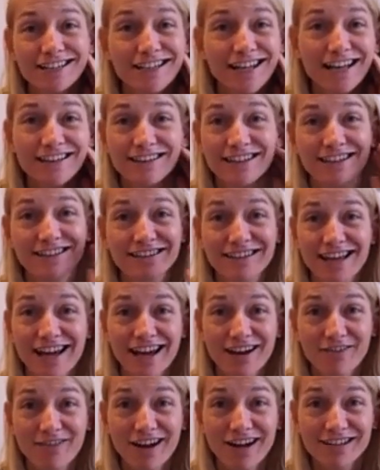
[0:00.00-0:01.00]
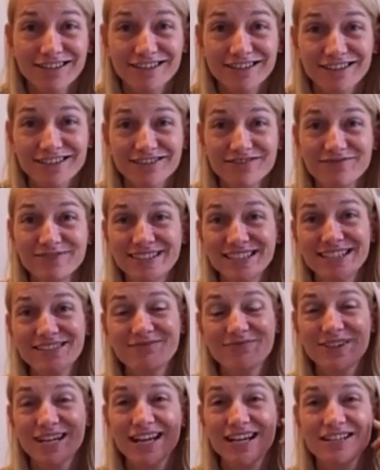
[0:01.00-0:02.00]
Not that, I want to,
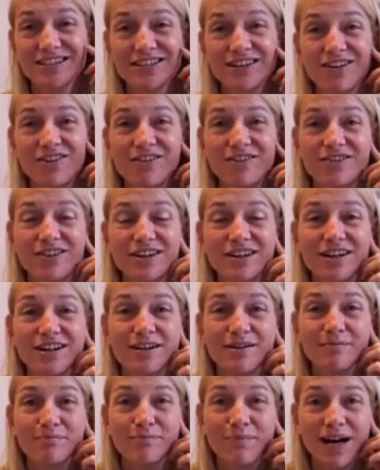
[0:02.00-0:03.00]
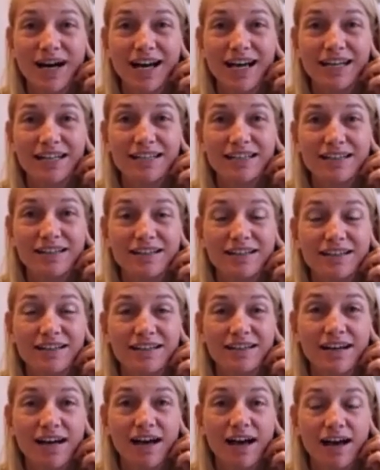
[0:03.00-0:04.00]
believe me, I don't. But
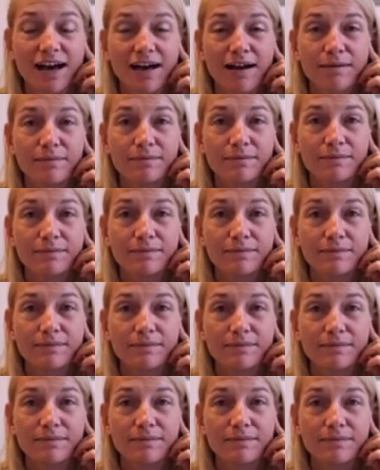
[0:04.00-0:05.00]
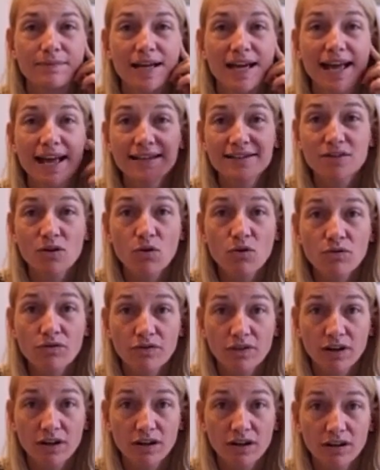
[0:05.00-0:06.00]
um, that's
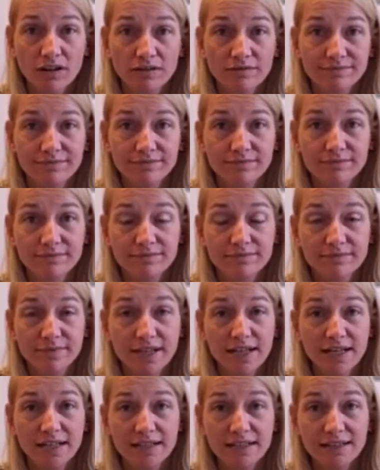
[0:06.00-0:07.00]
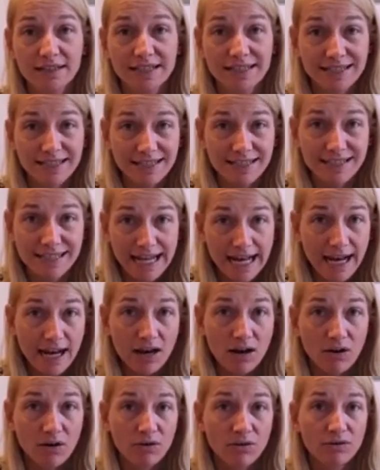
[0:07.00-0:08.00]
over. And this is
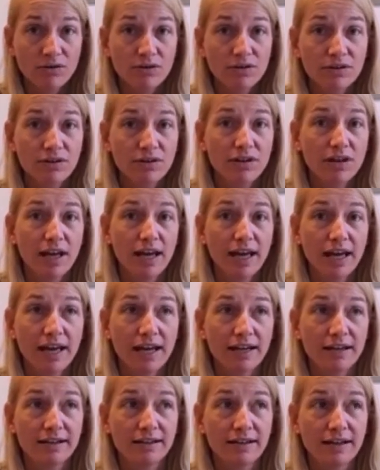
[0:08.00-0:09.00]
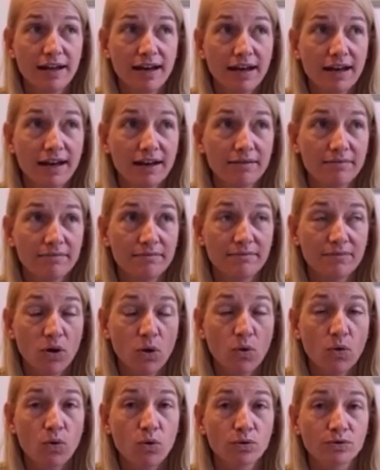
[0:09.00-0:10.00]
now. And I'm
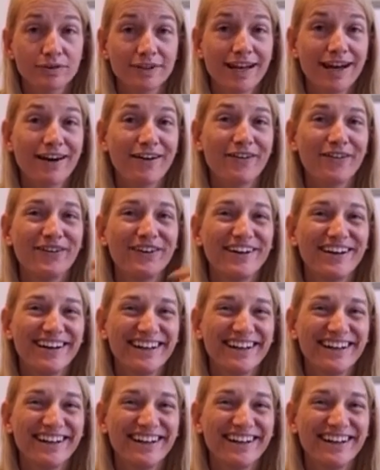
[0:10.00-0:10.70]
old now.